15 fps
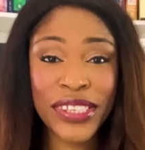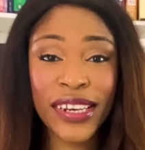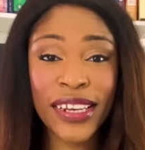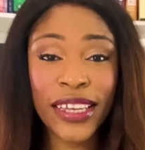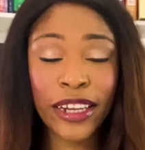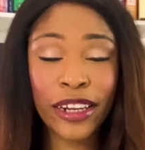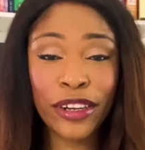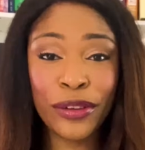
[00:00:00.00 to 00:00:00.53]
can
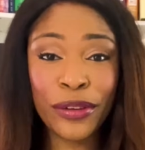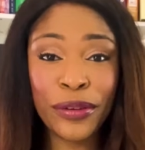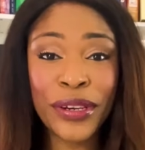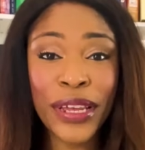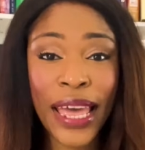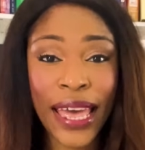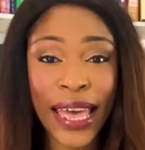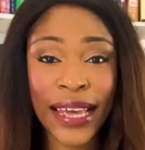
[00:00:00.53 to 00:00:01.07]

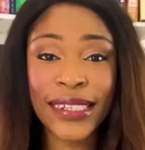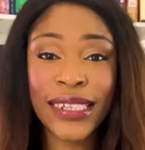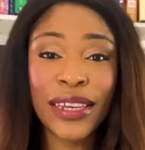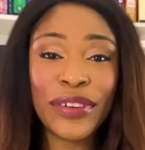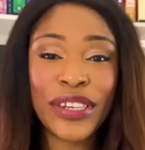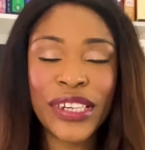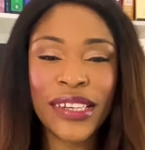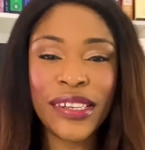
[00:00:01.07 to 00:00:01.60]
include
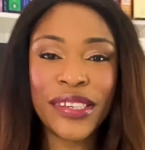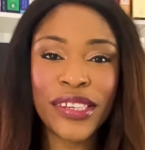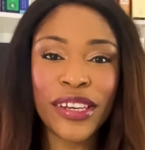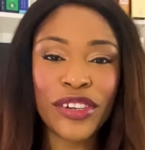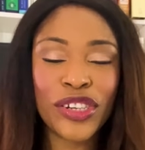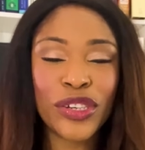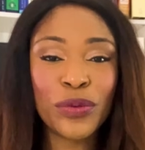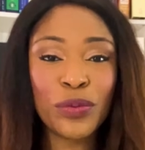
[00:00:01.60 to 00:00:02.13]
activities such as